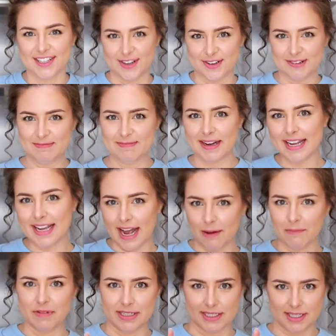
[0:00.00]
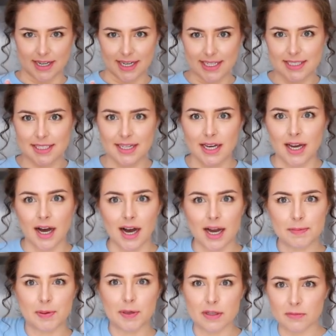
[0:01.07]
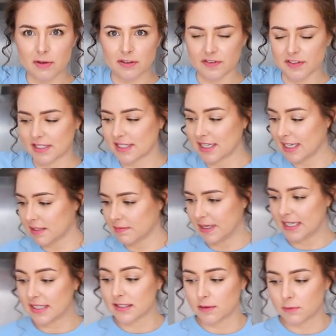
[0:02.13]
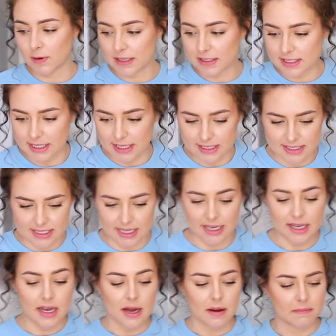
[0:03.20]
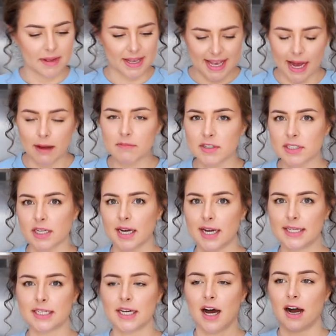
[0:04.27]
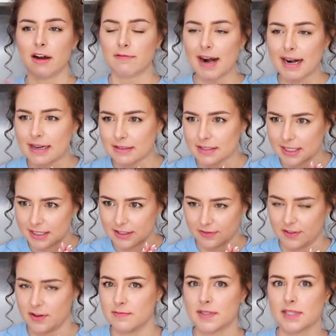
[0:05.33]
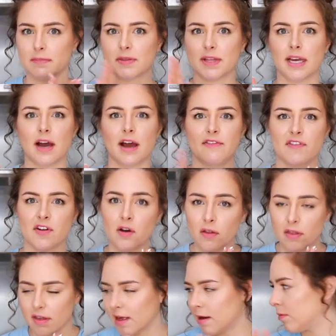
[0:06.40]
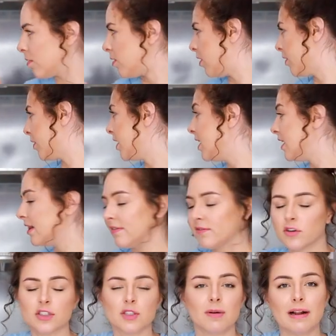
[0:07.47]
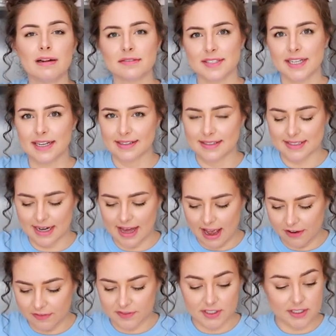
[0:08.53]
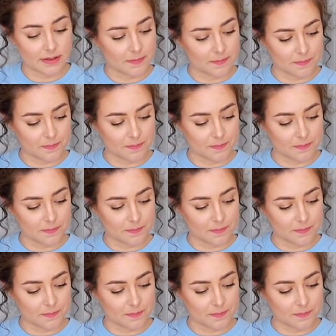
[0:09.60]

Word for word: so my camera died. I put them on for six minutes at 160. My camera died. I ran outside to film something. I forgot that they were on. They've got 12 seconds left.